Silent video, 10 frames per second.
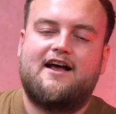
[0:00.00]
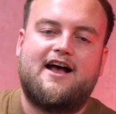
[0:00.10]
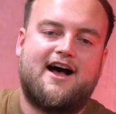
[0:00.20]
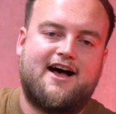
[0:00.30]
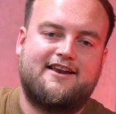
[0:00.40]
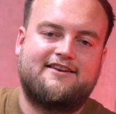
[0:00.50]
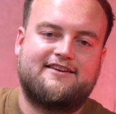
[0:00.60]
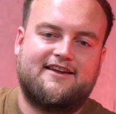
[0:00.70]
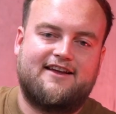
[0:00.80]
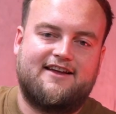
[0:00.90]
And
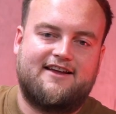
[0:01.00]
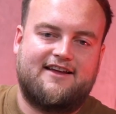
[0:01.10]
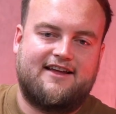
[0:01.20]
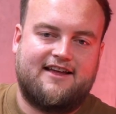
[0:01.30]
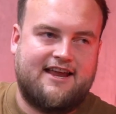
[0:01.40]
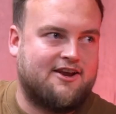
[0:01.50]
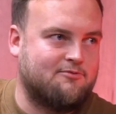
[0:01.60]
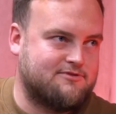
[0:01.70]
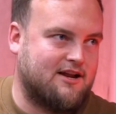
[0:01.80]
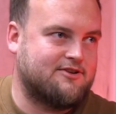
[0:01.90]
he
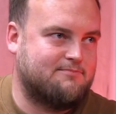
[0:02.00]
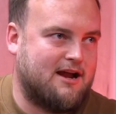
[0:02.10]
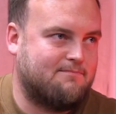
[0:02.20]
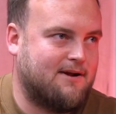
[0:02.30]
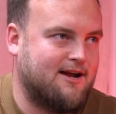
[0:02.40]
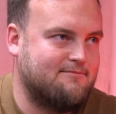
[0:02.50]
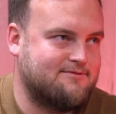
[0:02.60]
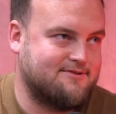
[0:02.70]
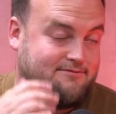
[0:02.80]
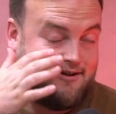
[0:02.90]
comes down to
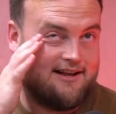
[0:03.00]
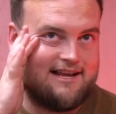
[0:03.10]
bagpipes. Well, that